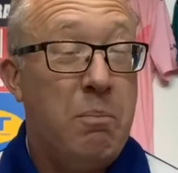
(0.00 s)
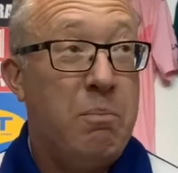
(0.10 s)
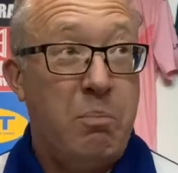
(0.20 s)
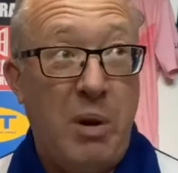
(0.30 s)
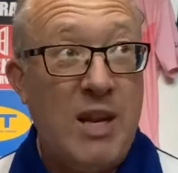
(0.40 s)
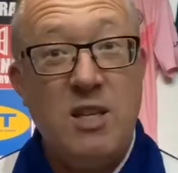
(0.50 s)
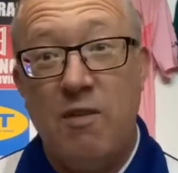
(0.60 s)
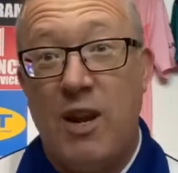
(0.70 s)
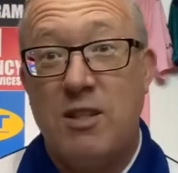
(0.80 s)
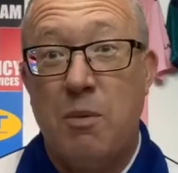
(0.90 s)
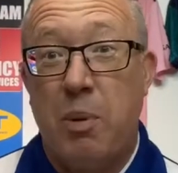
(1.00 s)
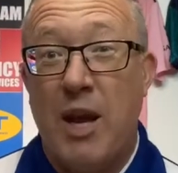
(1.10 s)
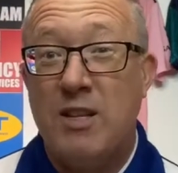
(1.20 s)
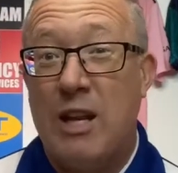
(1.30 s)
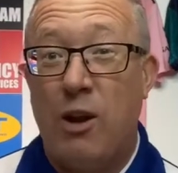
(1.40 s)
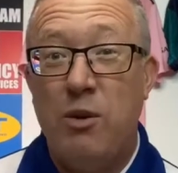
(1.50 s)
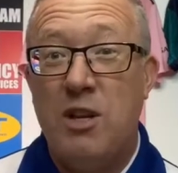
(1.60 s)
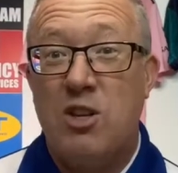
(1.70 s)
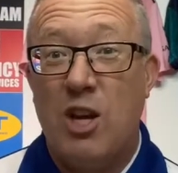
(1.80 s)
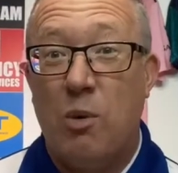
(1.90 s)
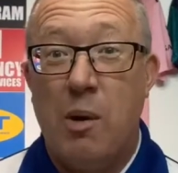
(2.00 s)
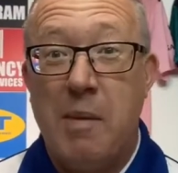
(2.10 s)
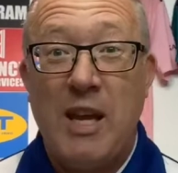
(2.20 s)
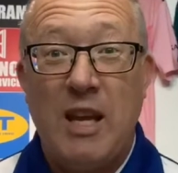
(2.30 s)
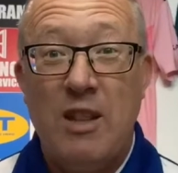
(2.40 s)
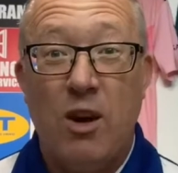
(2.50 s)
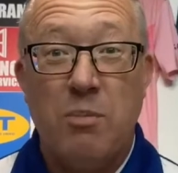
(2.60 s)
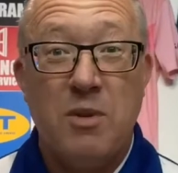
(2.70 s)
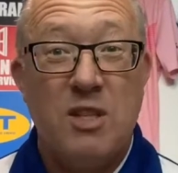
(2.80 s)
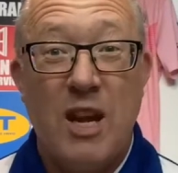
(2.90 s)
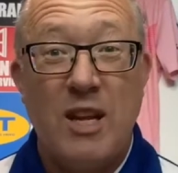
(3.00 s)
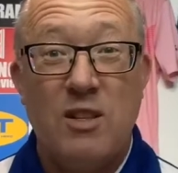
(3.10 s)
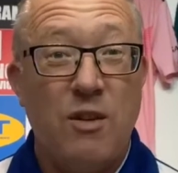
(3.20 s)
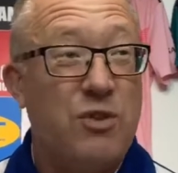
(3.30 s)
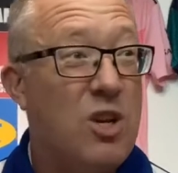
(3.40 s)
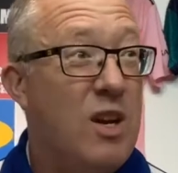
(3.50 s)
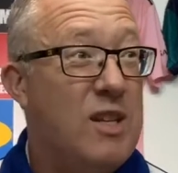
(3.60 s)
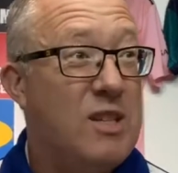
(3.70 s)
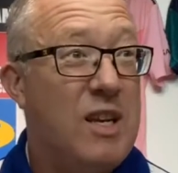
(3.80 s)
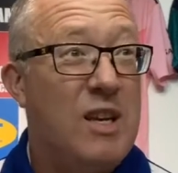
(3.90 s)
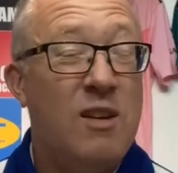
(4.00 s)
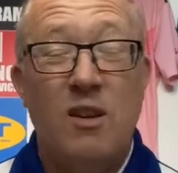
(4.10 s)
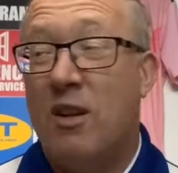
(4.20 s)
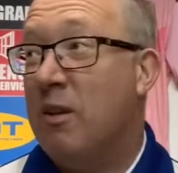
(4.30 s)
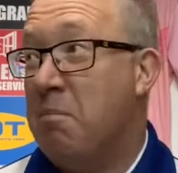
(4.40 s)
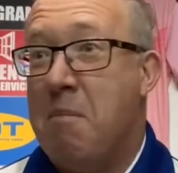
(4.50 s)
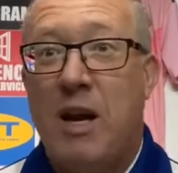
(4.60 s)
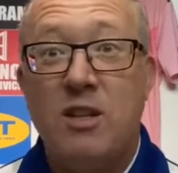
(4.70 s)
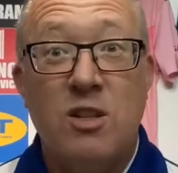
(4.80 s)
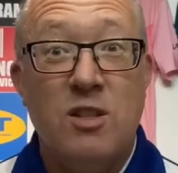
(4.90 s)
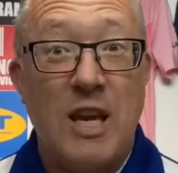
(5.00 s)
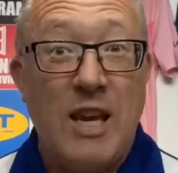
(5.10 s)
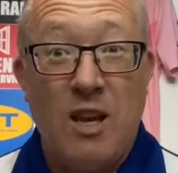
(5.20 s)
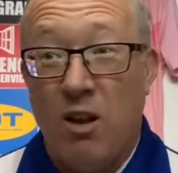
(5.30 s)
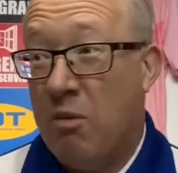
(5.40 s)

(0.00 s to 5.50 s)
plenty of Leicester players, including Chilwell, making the odd mistakes. I've certainly seen Maddison take